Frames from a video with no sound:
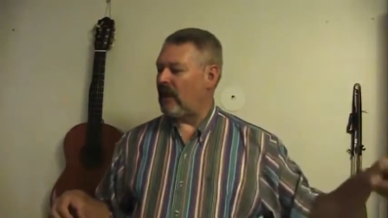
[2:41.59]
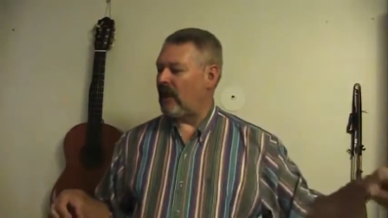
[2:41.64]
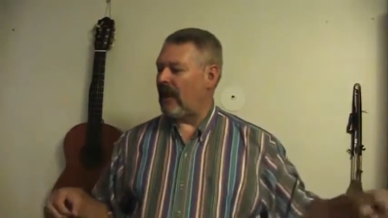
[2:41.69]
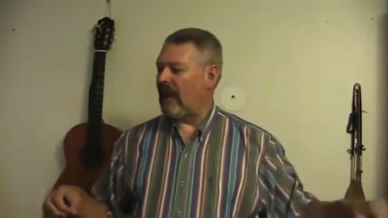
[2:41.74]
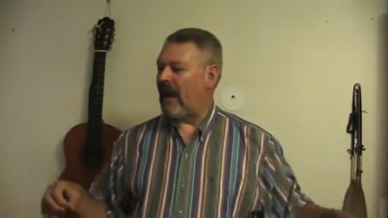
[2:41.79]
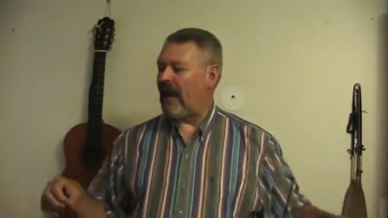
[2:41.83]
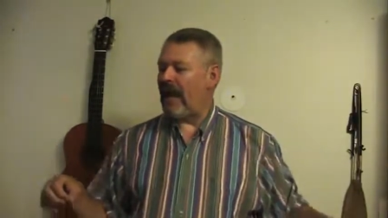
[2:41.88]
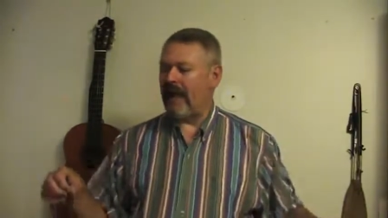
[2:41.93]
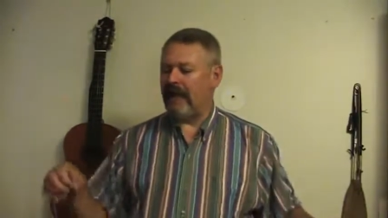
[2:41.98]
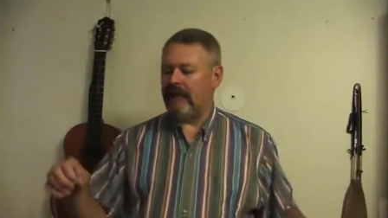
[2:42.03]

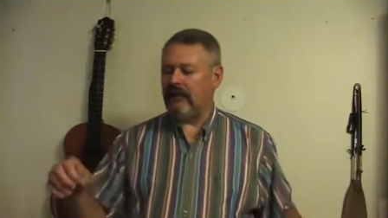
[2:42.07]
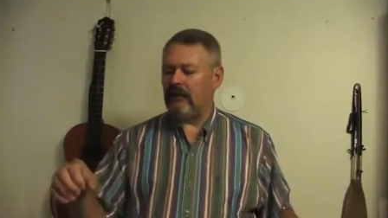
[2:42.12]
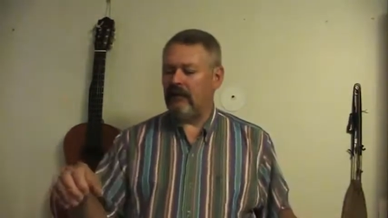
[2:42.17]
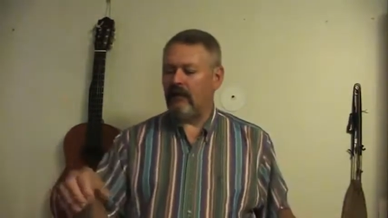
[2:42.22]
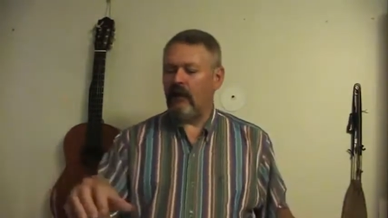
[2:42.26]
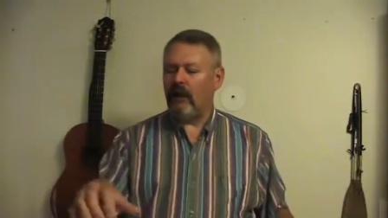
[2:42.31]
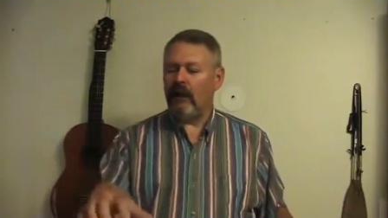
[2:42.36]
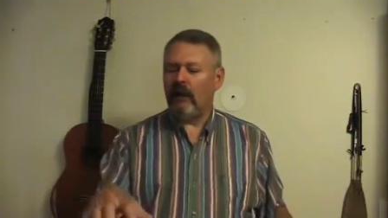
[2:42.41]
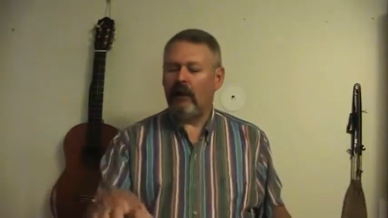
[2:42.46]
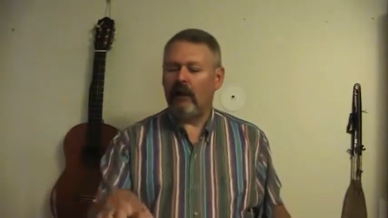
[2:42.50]
And
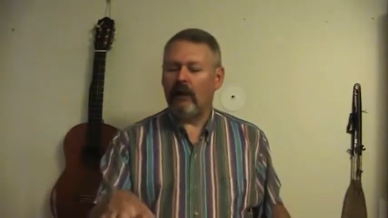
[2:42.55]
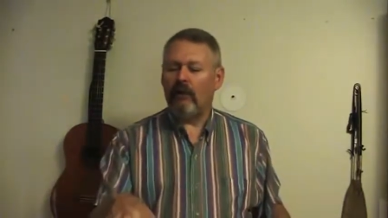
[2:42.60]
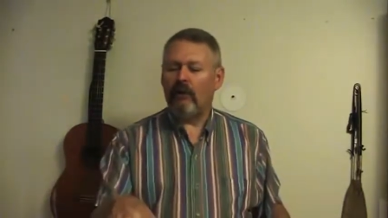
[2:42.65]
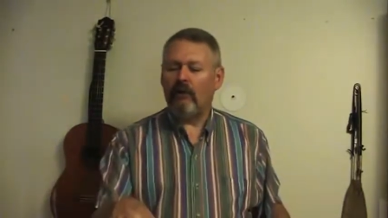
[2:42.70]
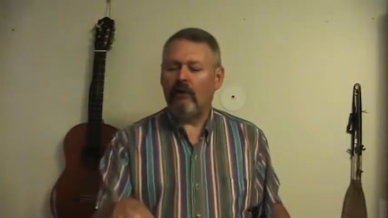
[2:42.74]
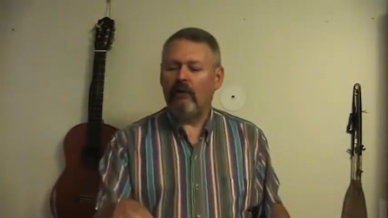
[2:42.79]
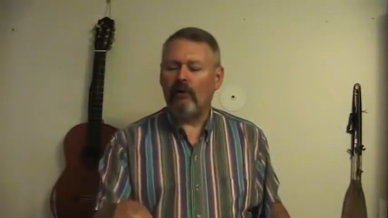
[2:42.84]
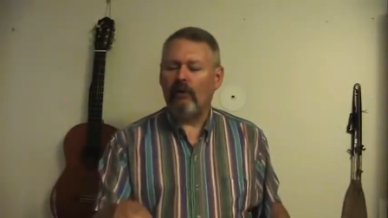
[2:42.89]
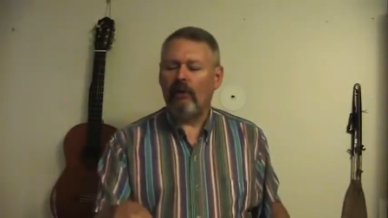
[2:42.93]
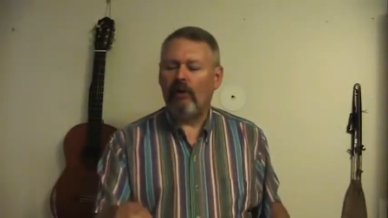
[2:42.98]

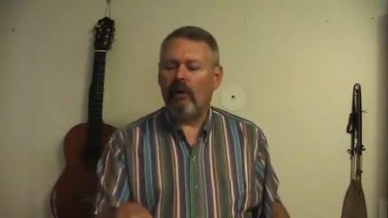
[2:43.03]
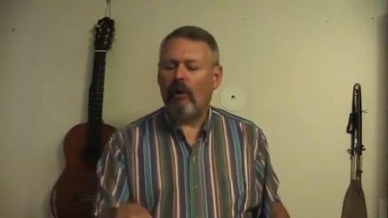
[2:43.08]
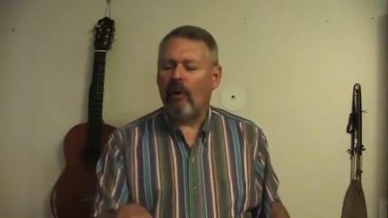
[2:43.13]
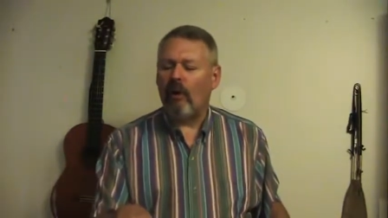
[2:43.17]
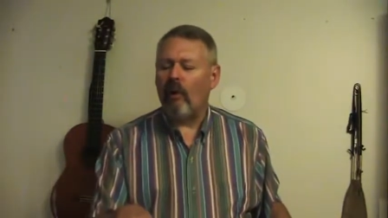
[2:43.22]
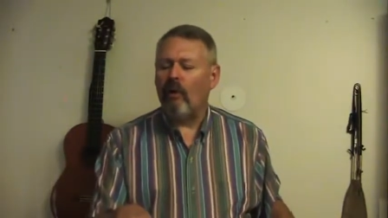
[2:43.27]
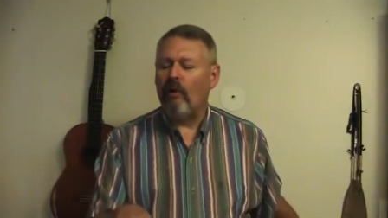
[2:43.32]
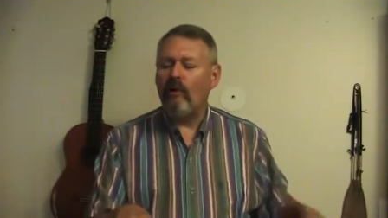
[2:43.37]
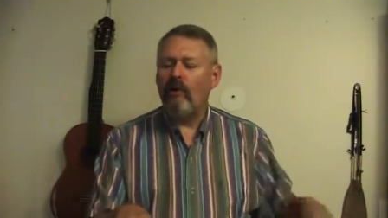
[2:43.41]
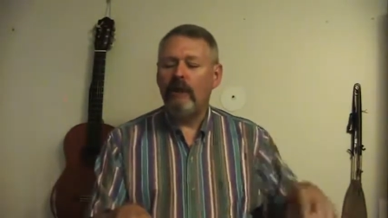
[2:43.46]

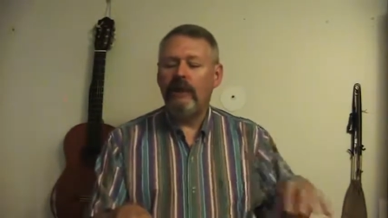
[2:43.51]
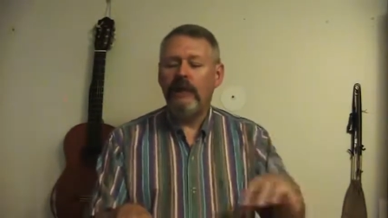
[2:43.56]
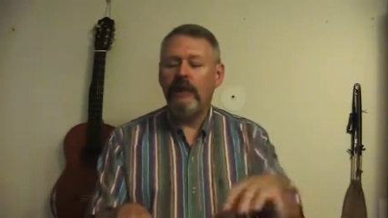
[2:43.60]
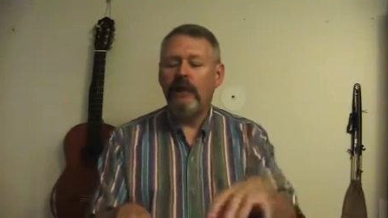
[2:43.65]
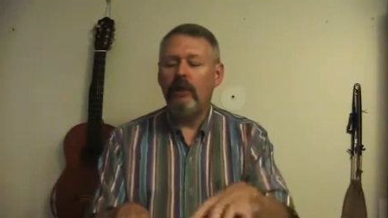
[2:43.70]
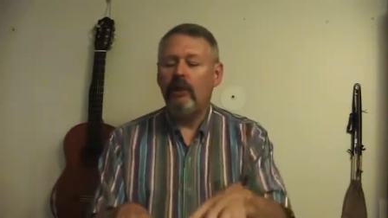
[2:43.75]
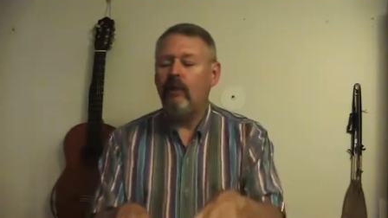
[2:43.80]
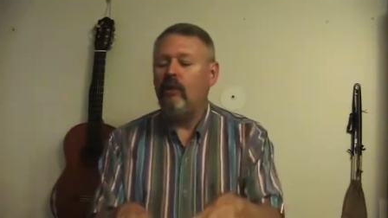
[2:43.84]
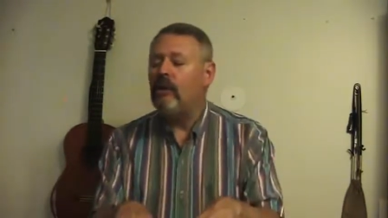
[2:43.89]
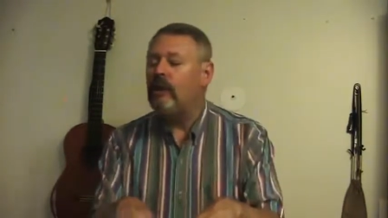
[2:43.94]
only
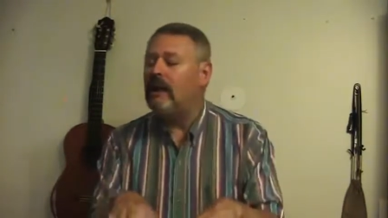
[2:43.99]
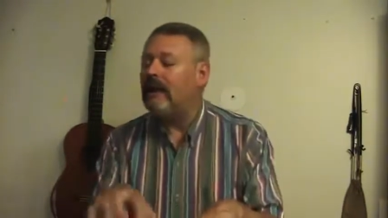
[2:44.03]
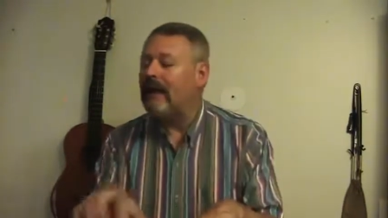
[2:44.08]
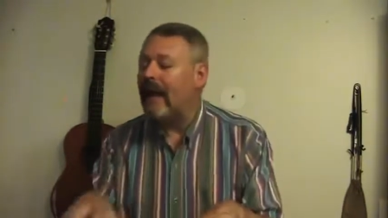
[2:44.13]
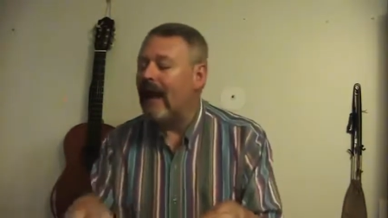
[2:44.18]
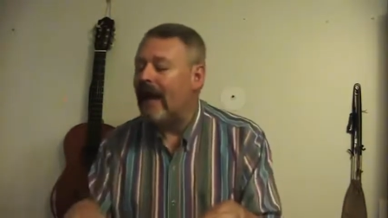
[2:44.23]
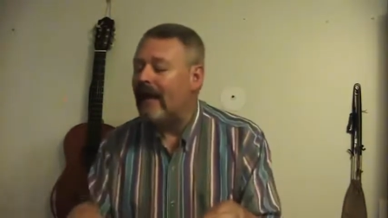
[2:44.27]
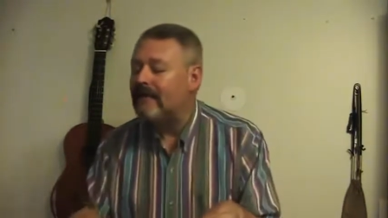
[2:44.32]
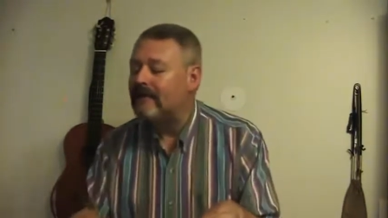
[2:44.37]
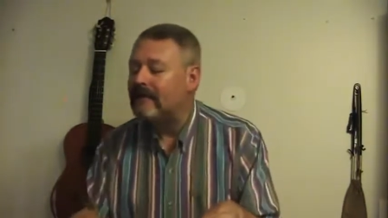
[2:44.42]
you can
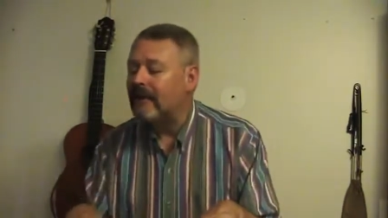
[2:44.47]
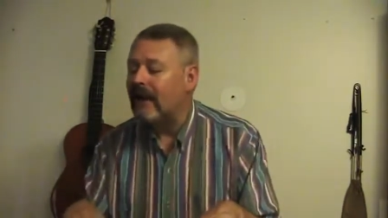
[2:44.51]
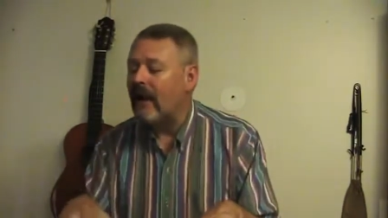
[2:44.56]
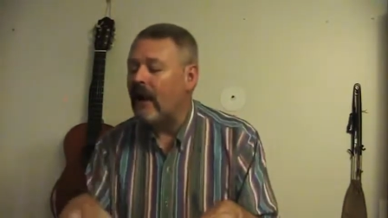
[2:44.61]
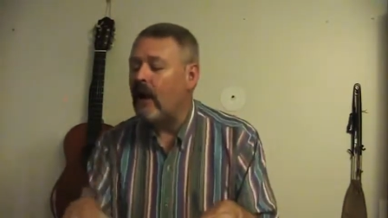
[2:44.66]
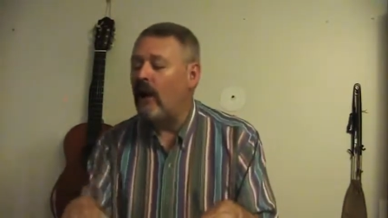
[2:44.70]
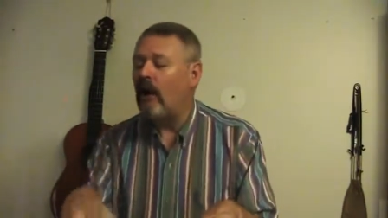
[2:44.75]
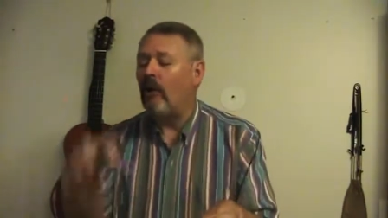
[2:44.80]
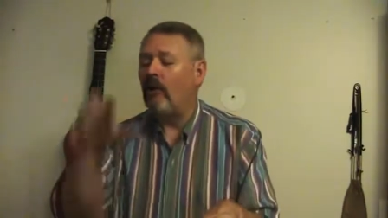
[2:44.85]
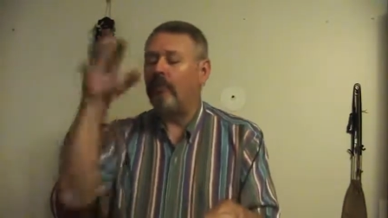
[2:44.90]
ask
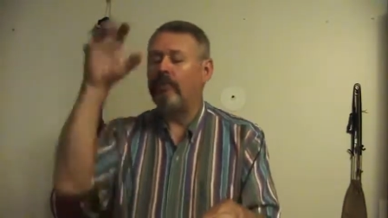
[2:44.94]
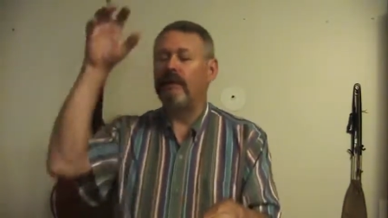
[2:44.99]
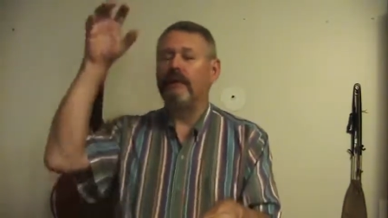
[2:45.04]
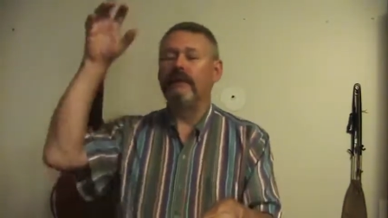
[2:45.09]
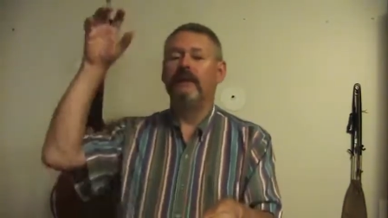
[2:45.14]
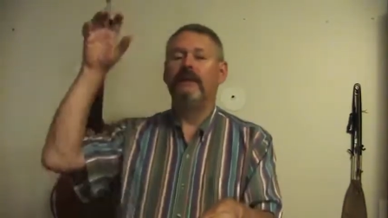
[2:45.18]
help